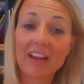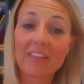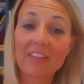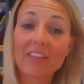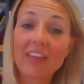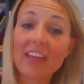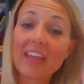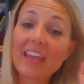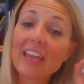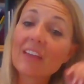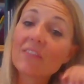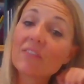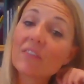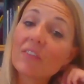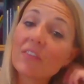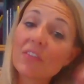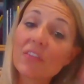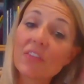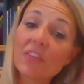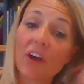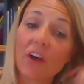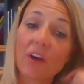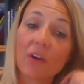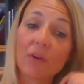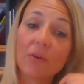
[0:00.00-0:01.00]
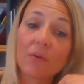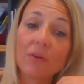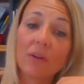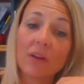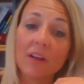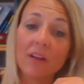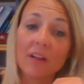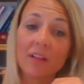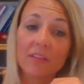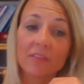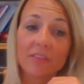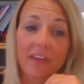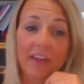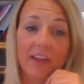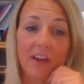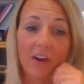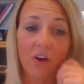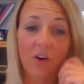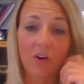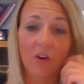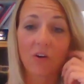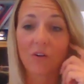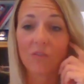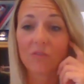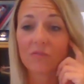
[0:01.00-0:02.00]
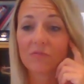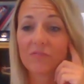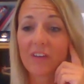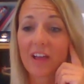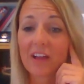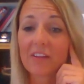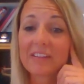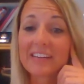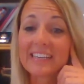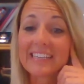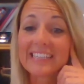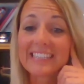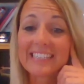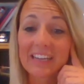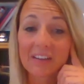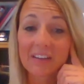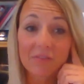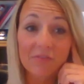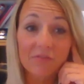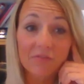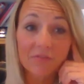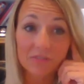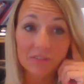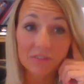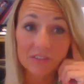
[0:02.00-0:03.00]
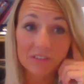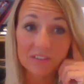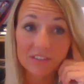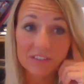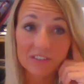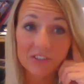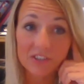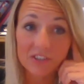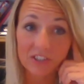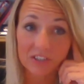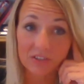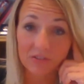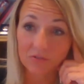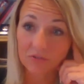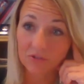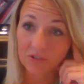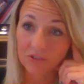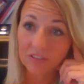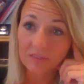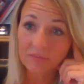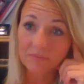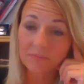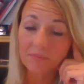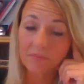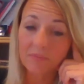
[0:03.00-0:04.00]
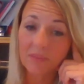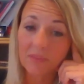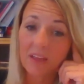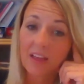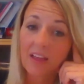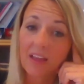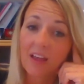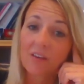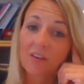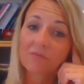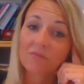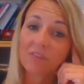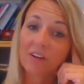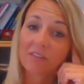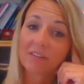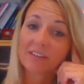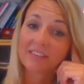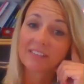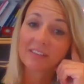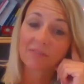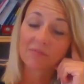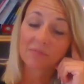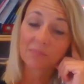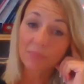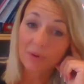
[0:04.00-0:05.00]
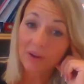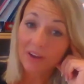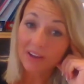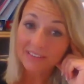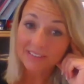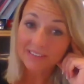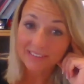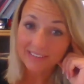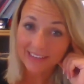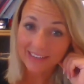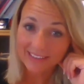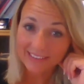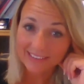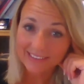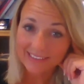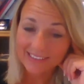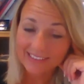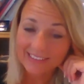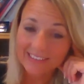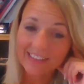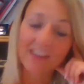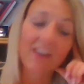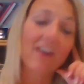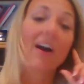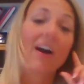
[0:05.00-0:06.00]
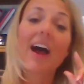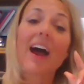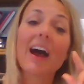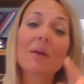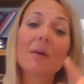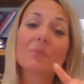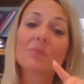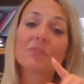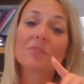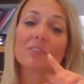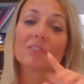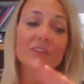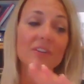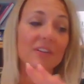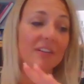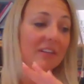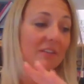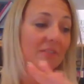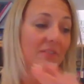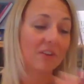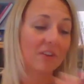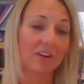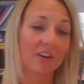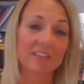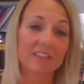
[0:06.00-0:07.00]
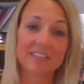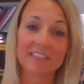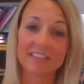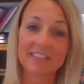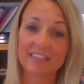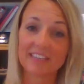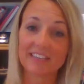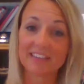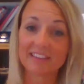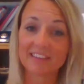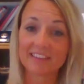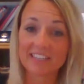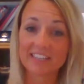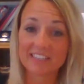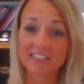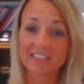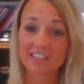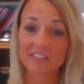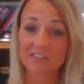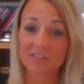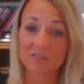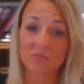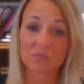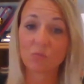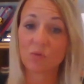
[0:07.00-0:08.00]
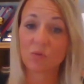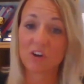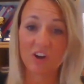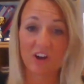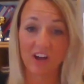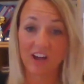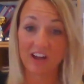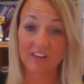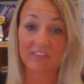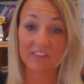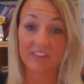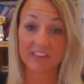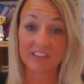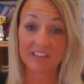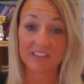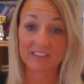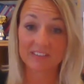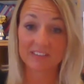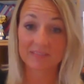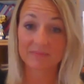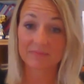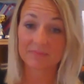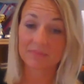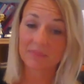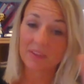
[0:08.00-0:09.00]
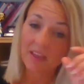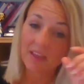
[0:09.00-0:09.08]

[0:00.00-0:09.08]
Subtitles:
And even though they are very different children, very different personalities, they are absolutely united in we're not having this.